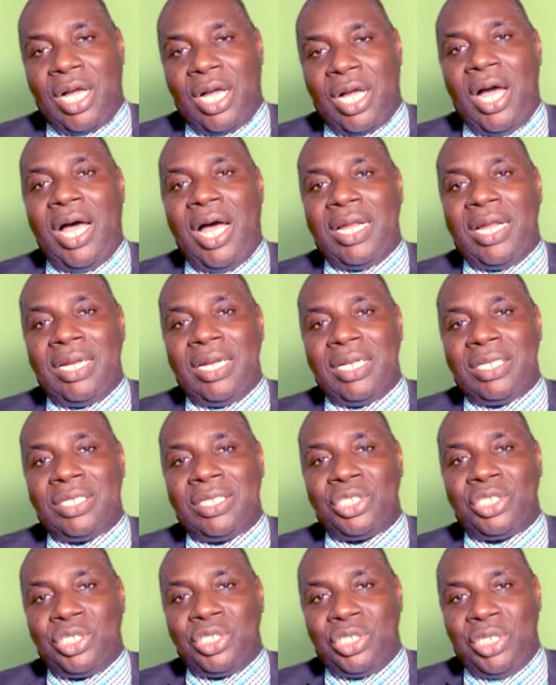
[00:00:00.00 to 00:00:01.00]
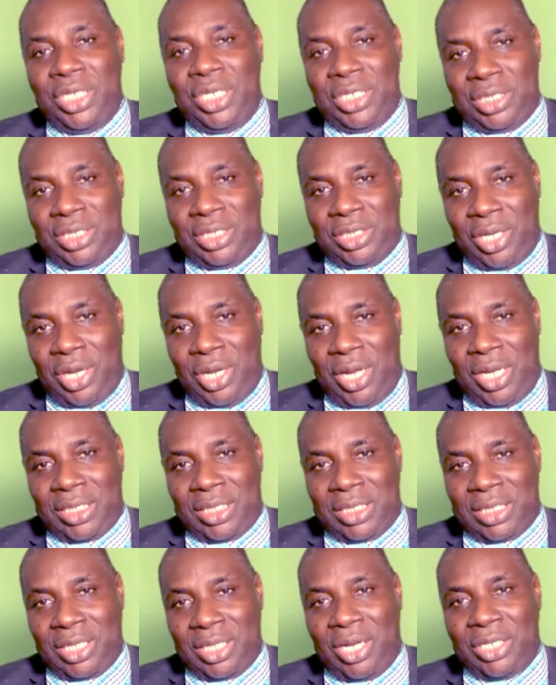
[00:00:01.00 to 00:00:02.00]
God cheats
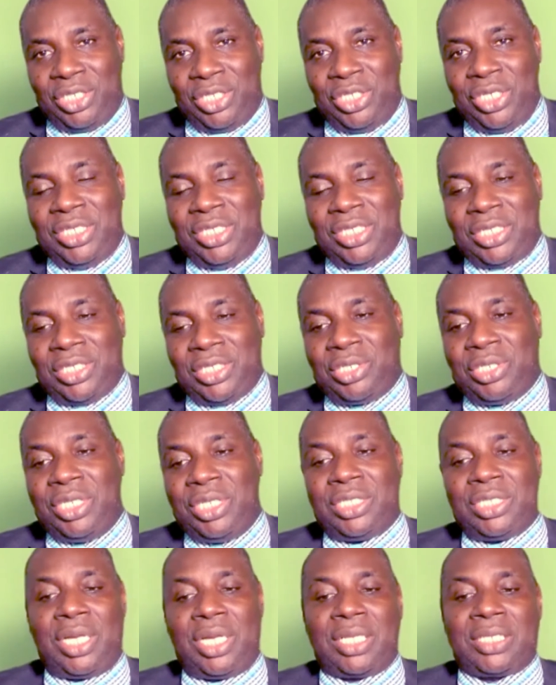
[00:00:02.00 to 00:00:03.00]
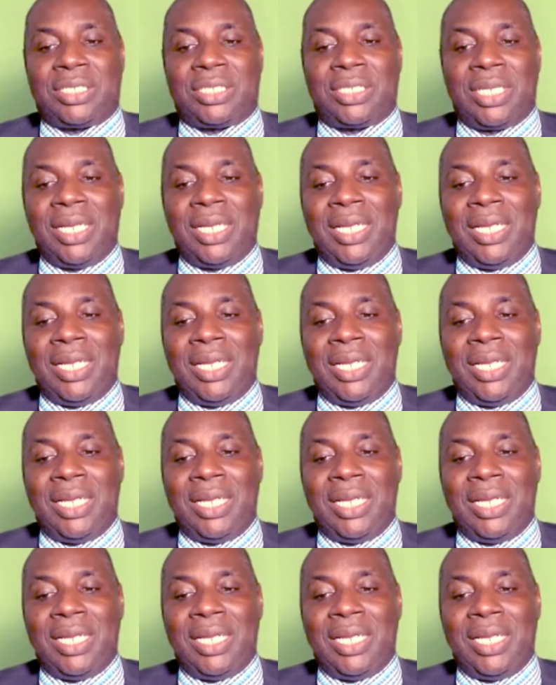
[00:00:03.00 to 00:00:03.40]
us, or Jesus cheats us.